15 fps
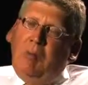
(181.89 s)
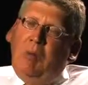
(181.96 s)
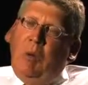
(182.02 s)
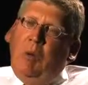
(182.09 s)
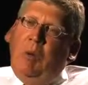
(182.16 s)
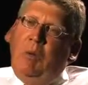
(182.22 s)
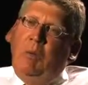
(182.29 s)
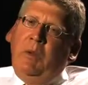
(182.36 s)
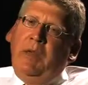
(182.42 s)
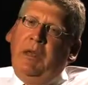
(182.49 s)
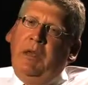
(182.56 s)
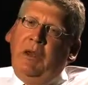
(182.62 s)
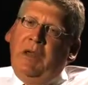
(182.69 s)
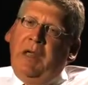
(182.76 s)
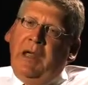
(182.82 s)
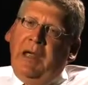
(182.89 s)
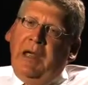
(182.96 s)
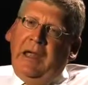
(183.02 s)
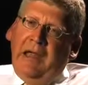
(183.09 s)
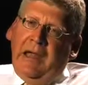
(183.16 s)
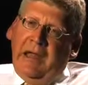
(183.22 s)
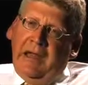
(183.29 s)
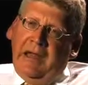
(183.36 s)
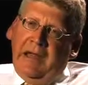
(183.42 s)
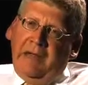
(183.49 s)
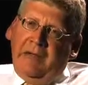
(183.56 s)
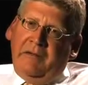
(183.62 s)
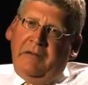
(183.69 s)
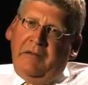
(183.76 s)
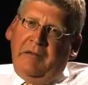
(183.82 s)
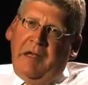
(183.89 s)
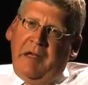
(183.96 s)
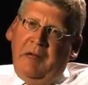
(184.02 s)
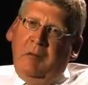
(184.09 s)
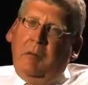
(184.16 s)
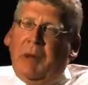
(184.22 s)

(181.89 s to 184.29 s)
But what we look at is uh,